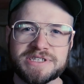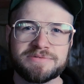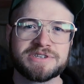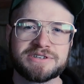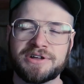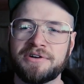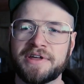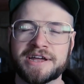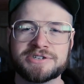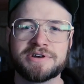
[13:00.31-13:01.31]
some of this
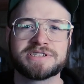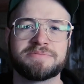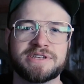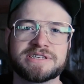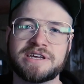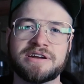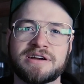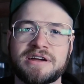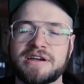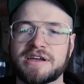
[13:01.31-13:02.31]
clothing enjoy some of this
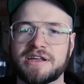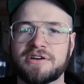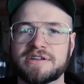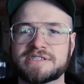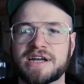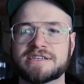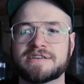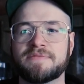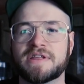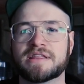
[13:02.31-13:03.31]
gear you know it's not
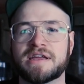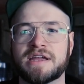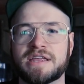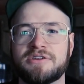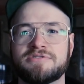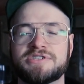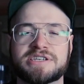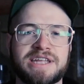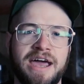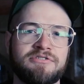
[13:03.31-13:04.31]
something that you
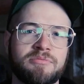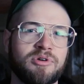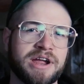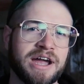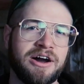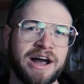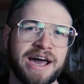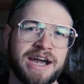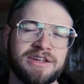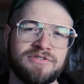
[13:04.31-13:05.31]
just have to bring out
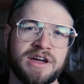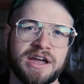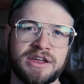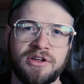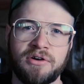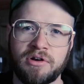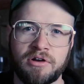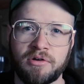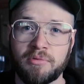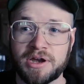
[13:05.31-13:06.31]
at an event you know
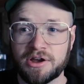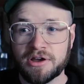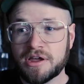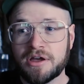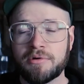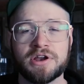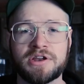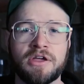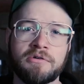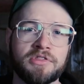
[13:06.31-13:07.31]
or, or when you're when you're
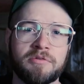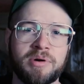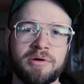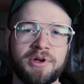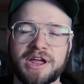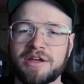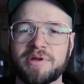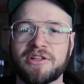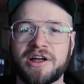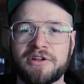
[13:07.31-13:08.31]
dealing with the public it can
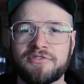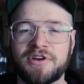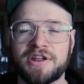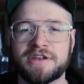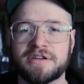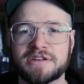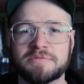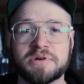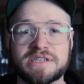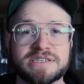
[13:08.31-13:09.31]
be a lot of fun to,
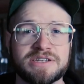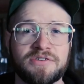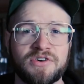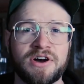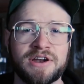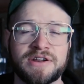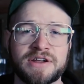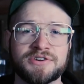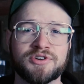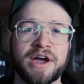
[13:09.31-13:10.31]
to put this stuff on and,
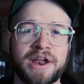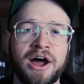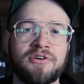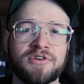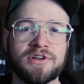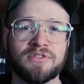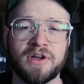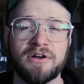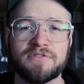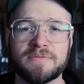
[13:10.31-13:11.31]
and try it out for
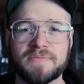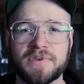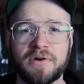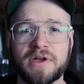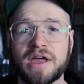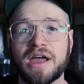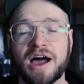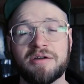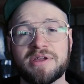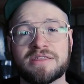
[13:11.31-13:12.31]
yourself so
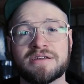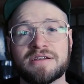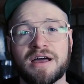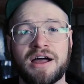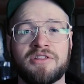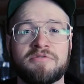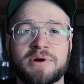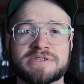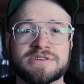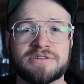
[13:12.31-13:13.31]
I'm Ethan. I love
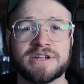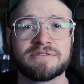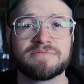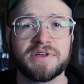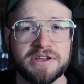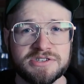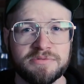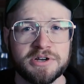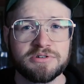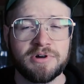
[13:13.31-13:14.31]
muzzleloading. Thank you
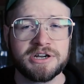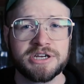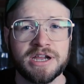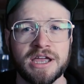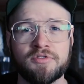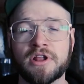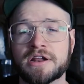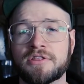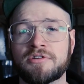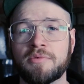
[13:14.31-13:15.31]
so much for watching. If you'd
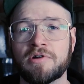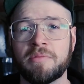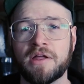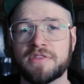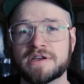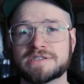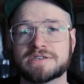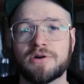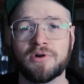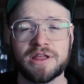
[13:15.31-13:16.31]
like to learn more about
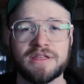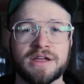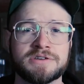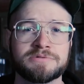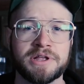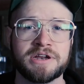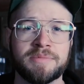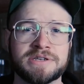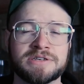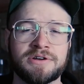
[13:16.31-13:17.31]
this or anything else related
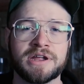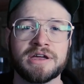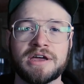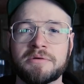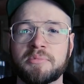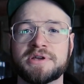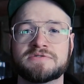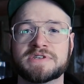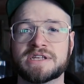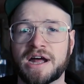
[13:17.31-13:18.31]
to muzzleloading,
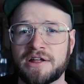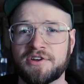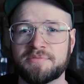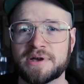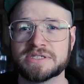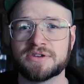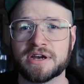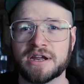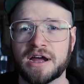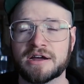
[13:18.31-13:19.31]
please visit
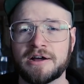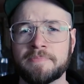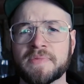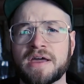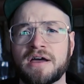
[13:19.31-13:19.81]
ilovemuzzleloading.com.